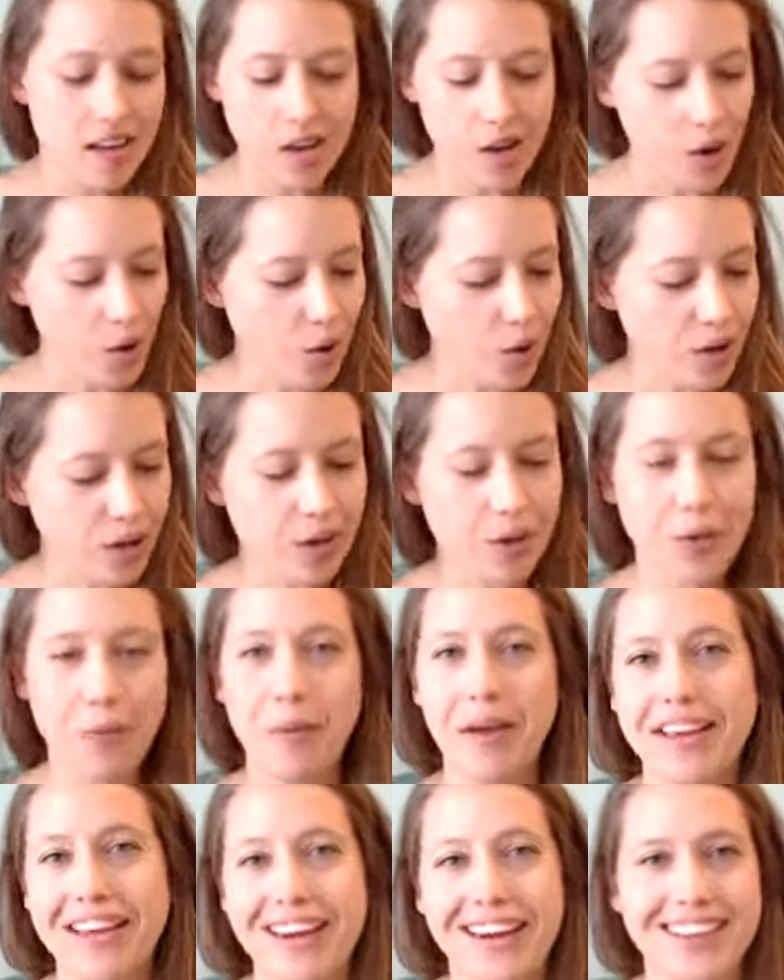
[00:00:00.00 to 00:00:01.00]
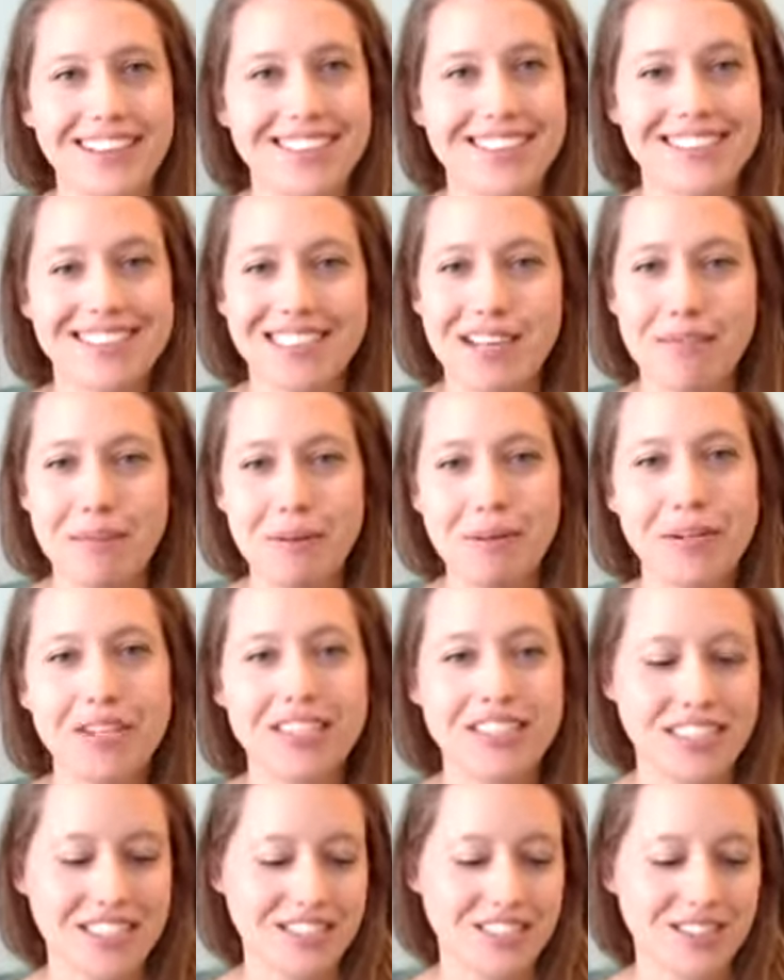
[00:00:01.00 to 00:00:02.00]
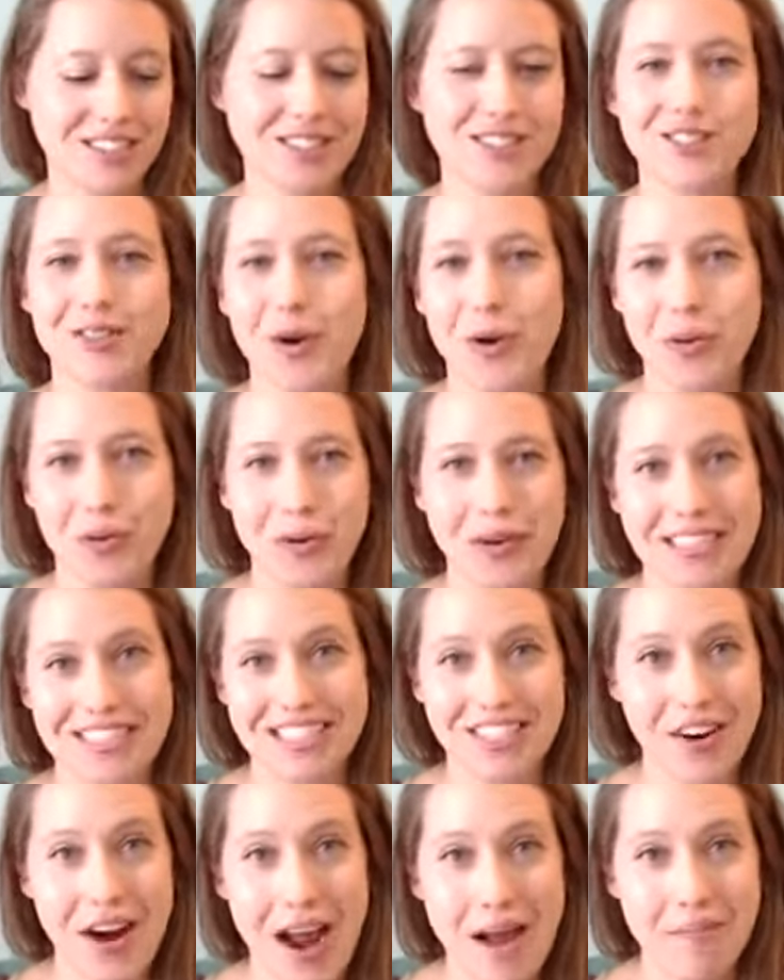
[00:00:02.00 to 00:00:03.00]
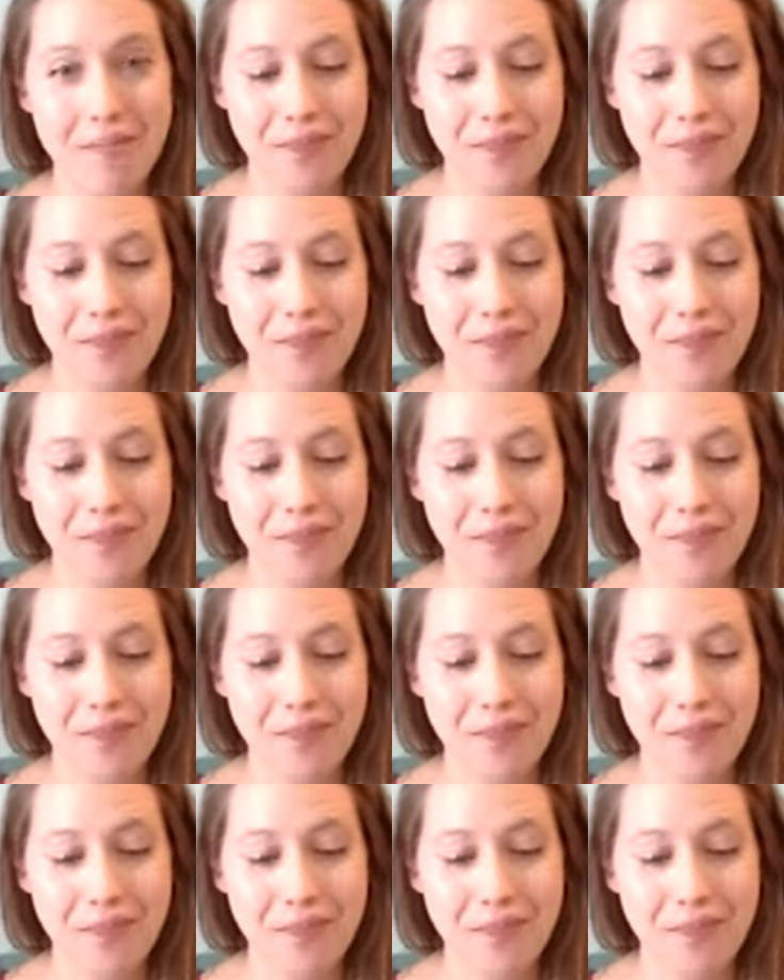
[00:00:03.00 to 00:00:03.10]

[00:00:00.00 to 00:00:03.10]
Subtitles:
Or who am I kidding? Some people just scroll through Instagram.